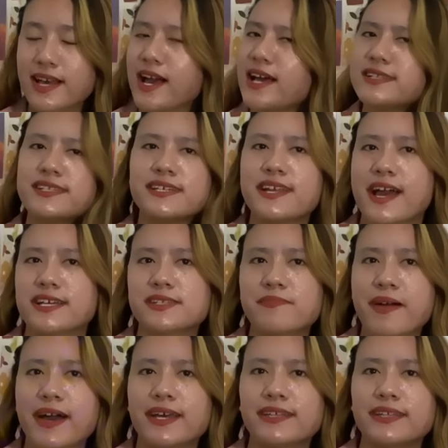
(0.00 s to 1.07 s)
As an
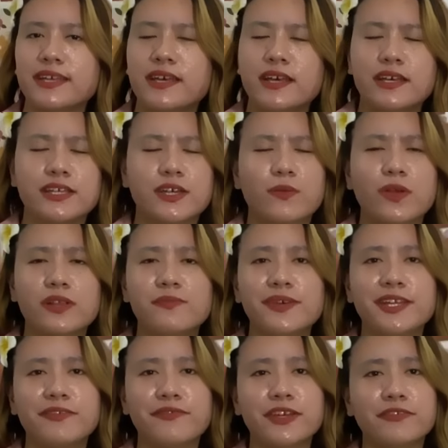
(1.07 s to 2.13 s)
expat, you will
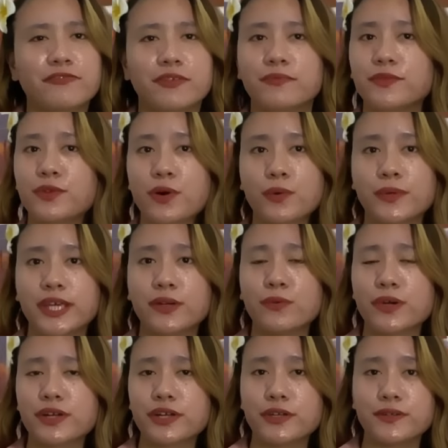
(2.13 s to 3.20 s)
benefit from knowing
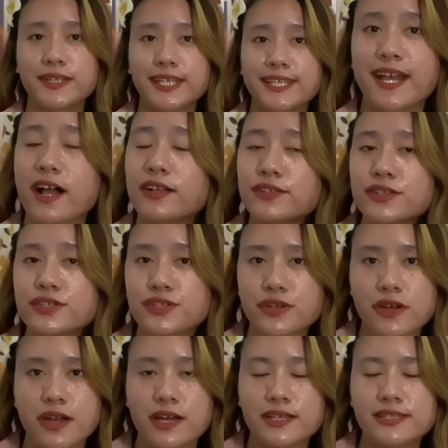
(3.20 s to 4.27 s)
whether you need health
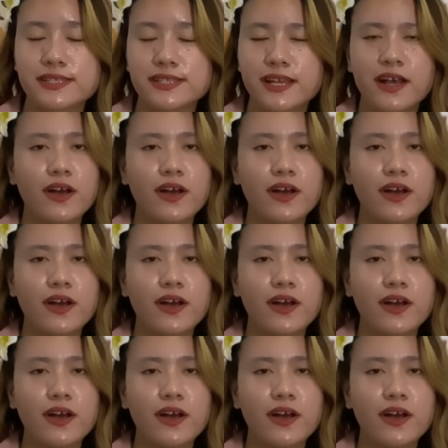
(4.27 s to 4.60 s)
insurance,